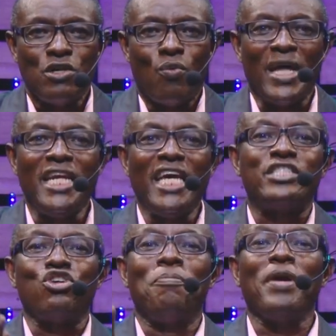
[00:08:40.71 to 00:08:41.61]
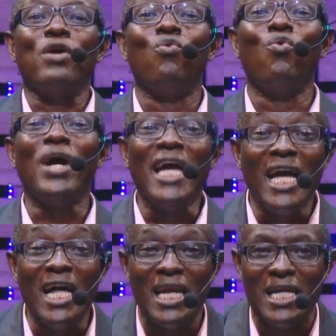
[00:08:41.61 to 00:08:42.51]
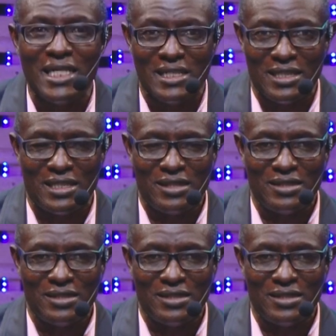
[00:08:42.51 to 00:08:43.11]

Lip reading: we need to be willing